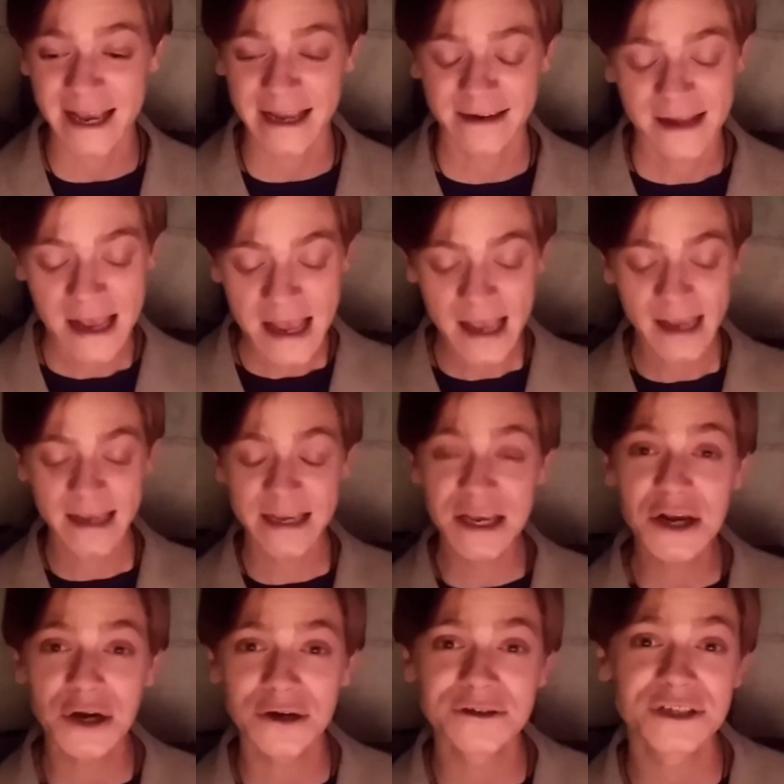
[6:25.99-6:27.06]
And
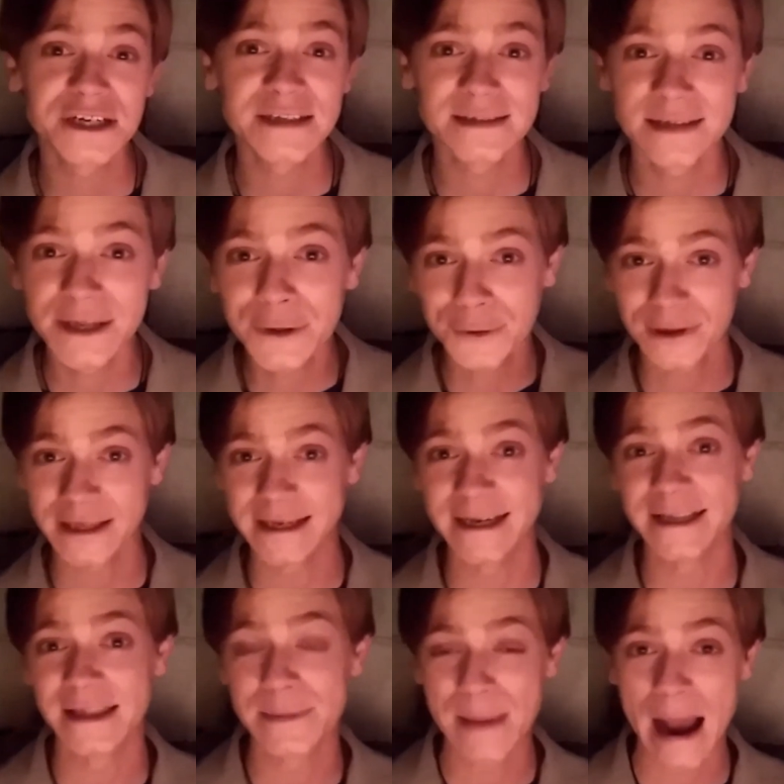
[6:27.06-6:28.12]
here she is literally
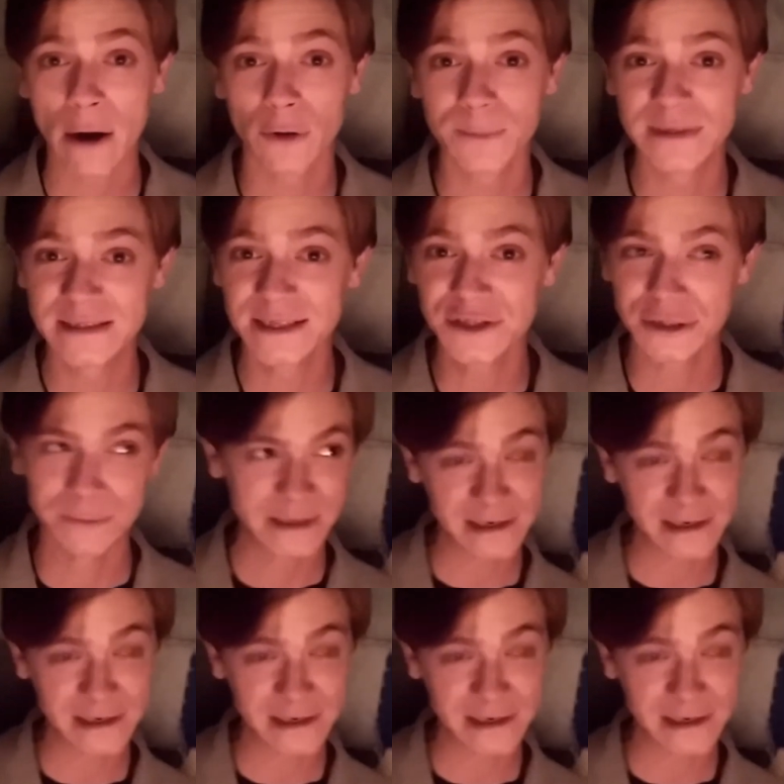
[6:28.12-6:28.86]
in the power position,